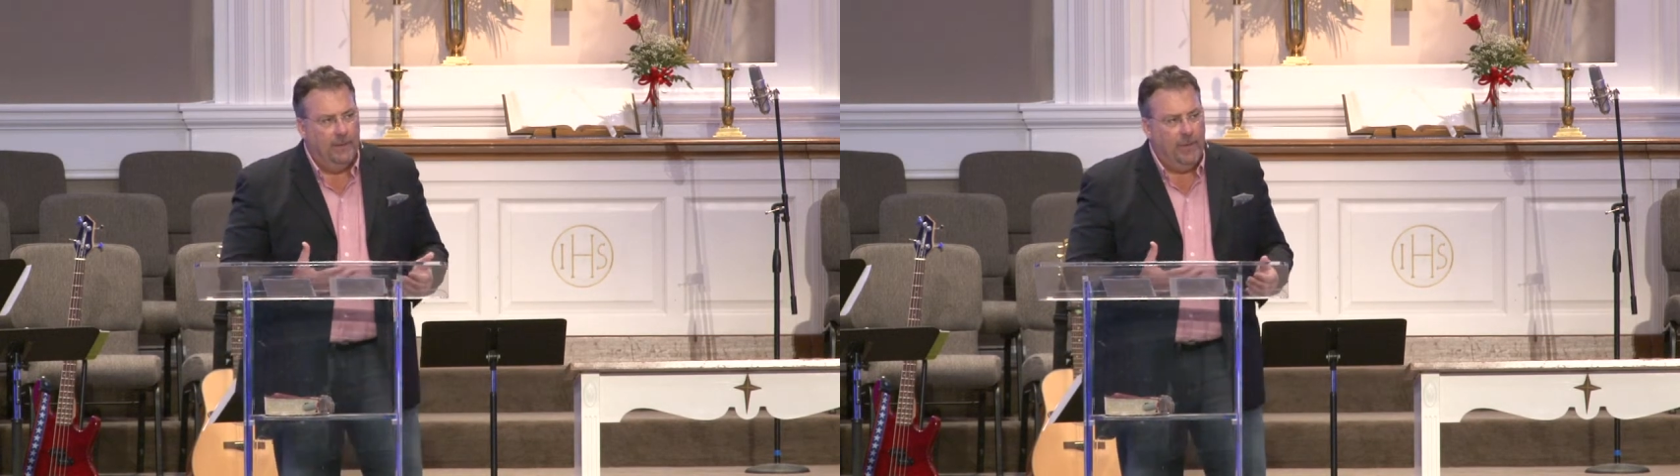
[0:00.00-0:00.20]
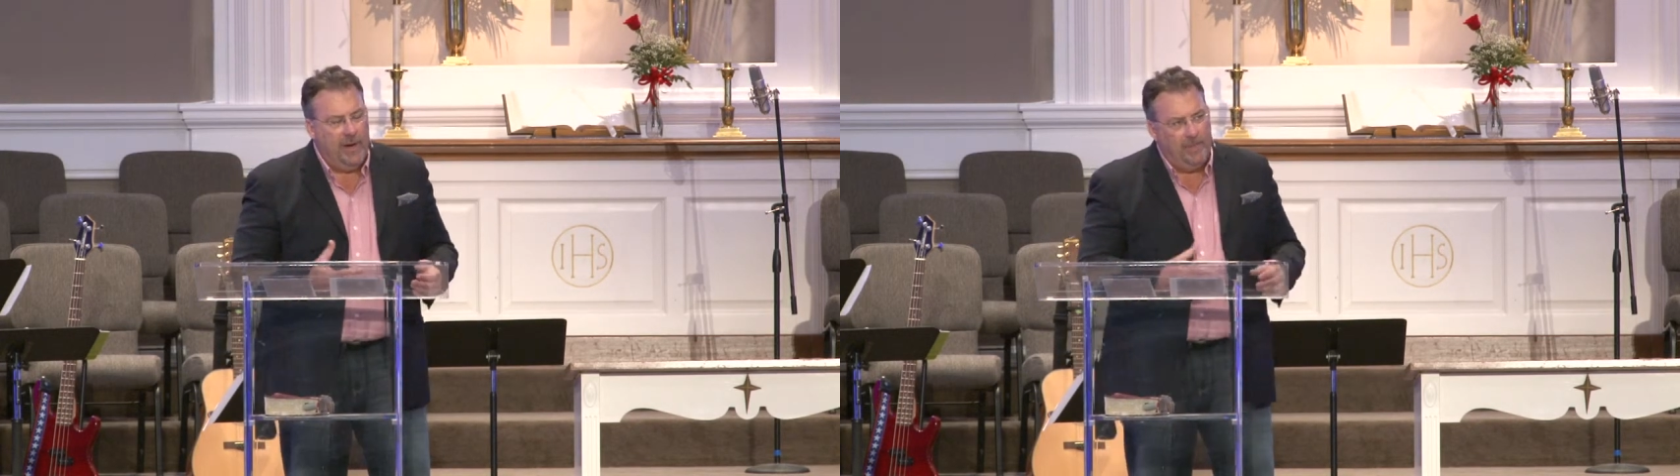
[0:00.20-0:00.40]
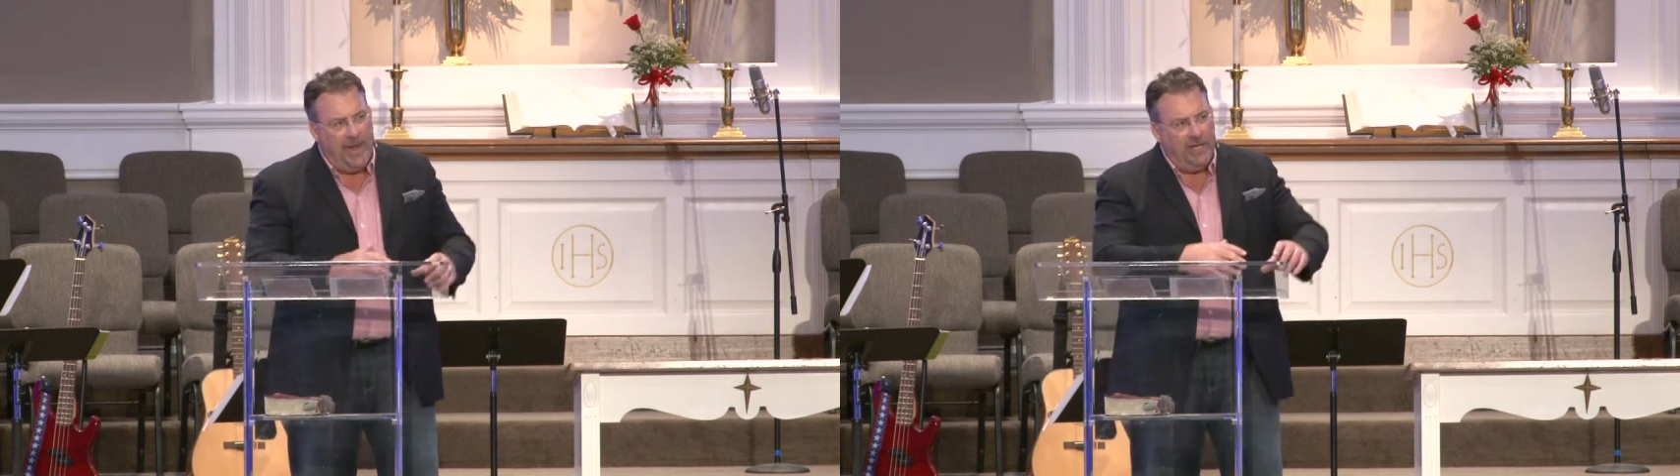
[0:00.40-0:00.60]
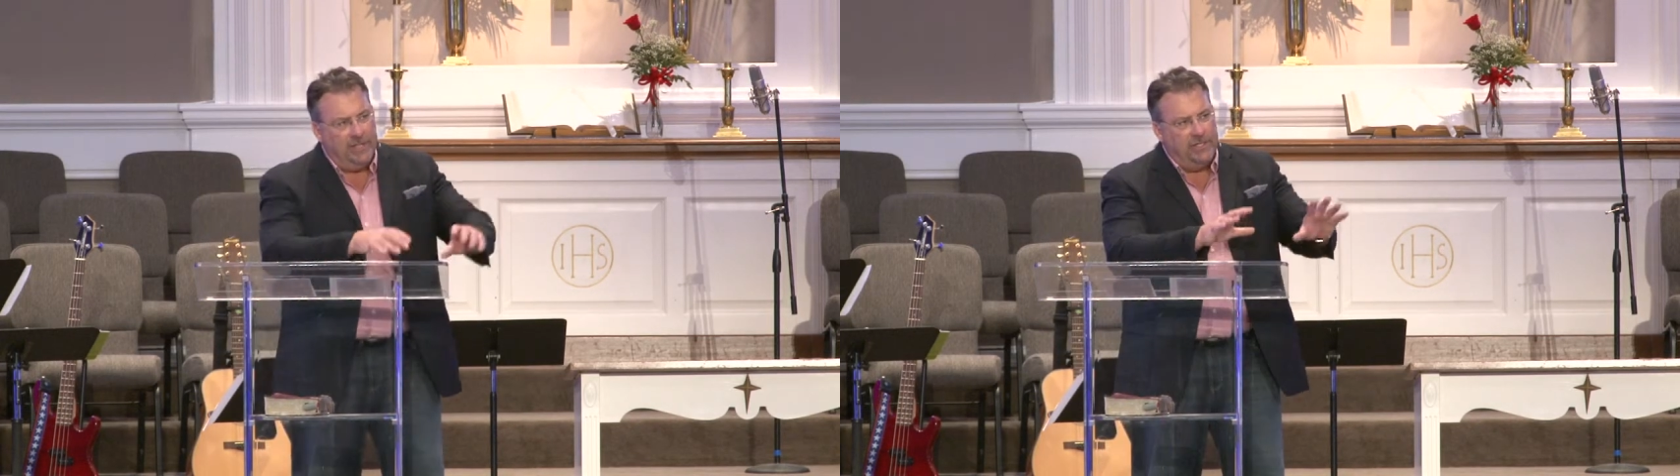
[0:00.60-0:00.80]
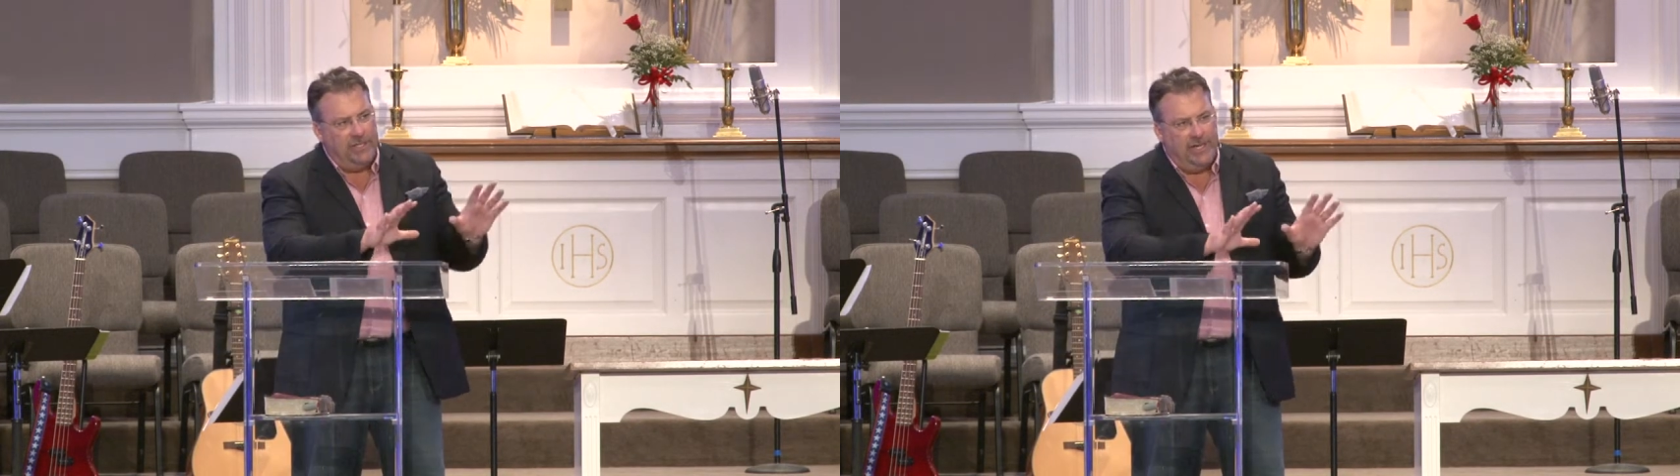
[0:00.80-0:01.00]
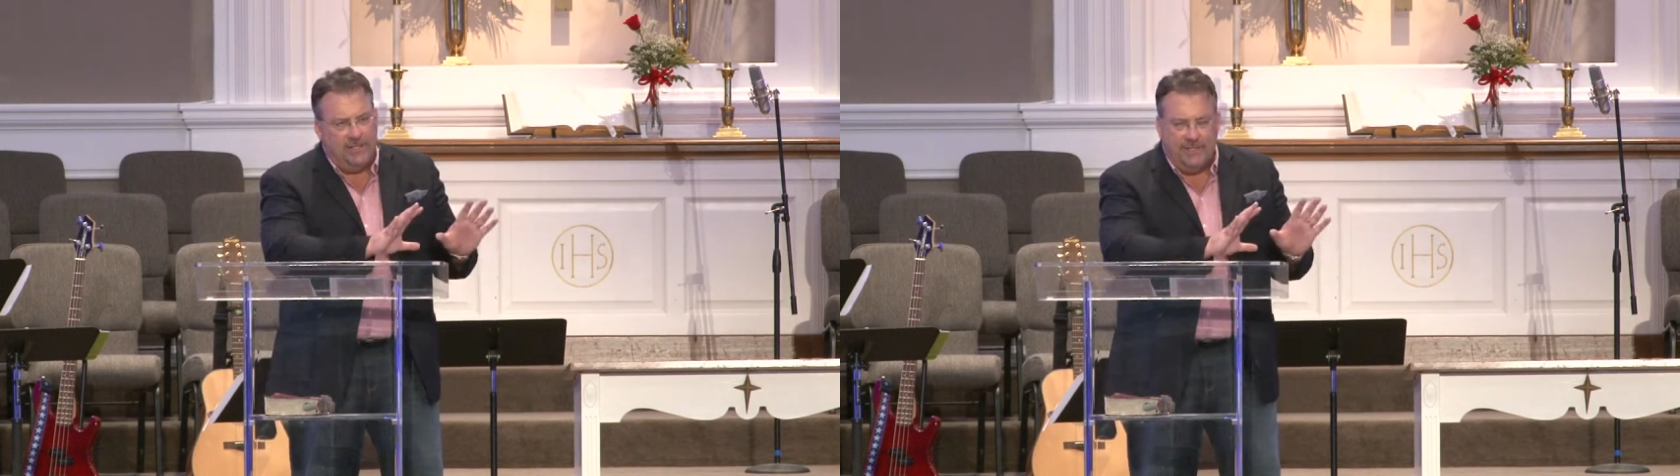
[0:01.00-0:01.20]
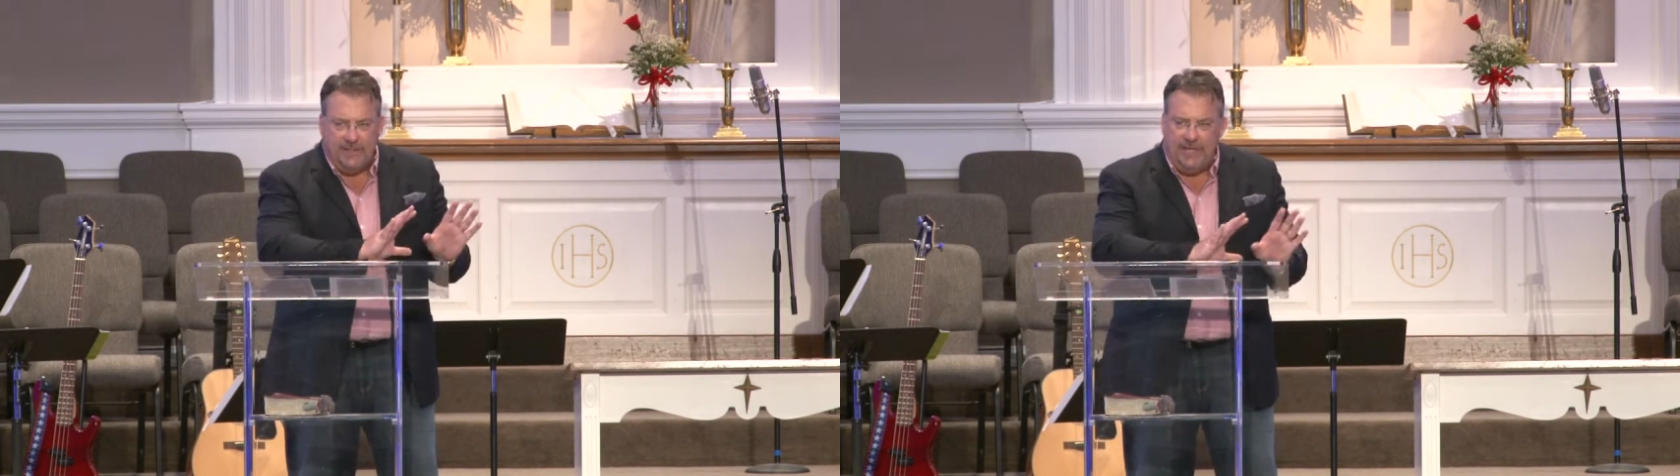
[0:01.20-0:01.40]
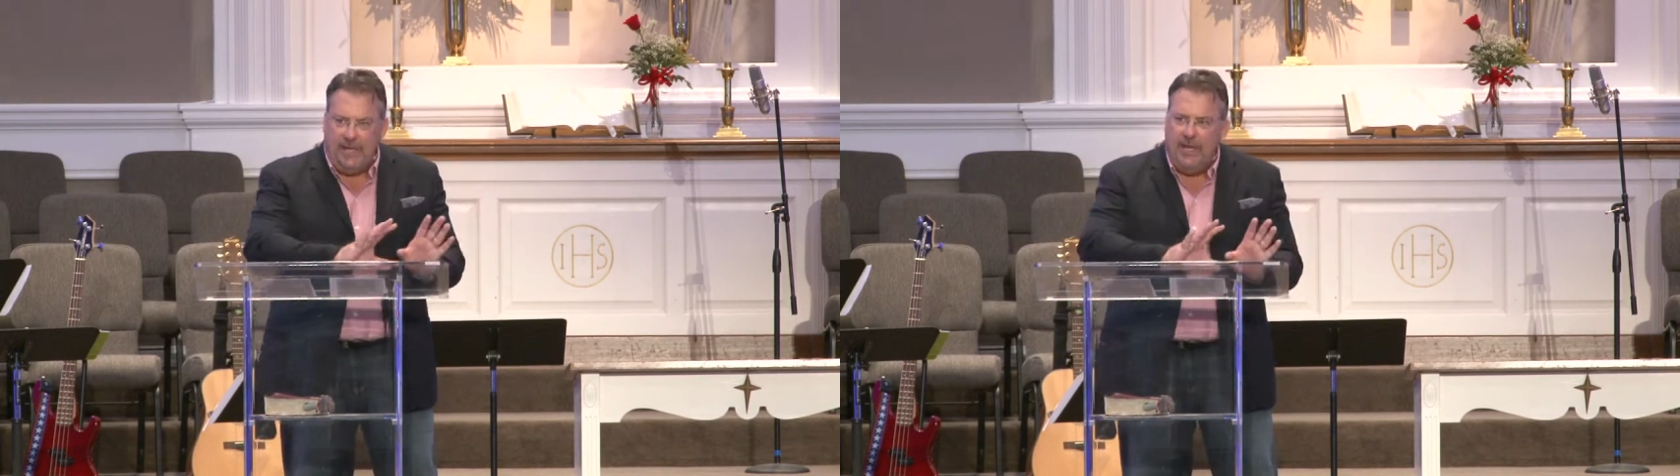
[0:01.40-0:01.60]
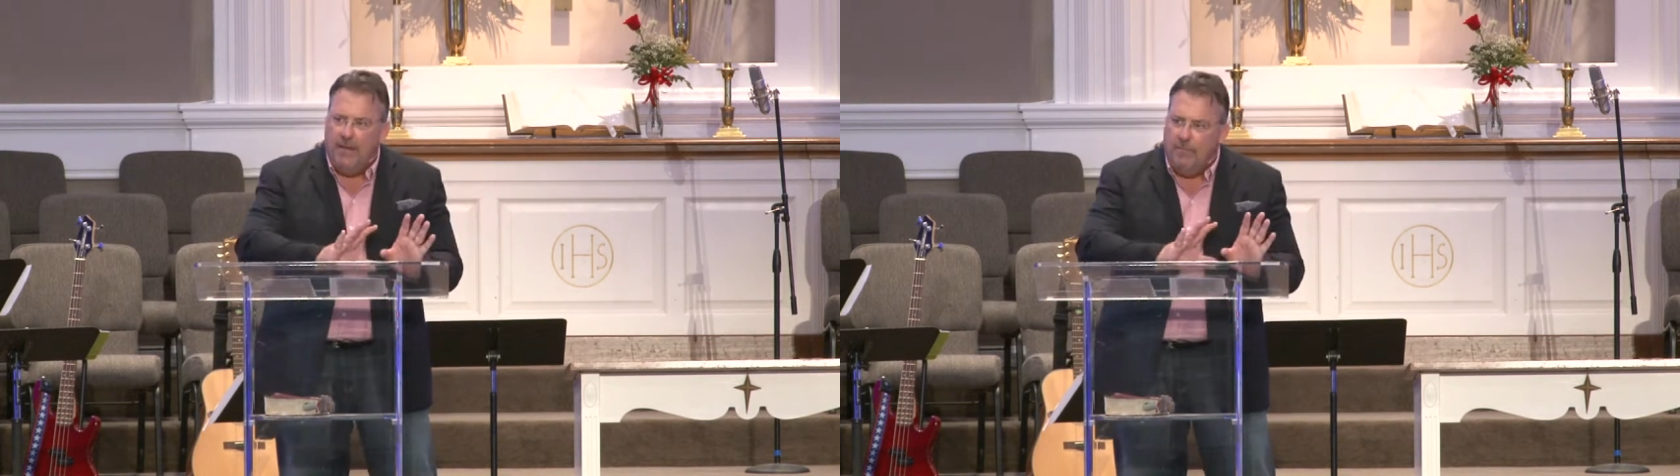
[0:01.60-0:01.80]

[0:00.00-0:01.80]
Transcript: We imagine Jesus as he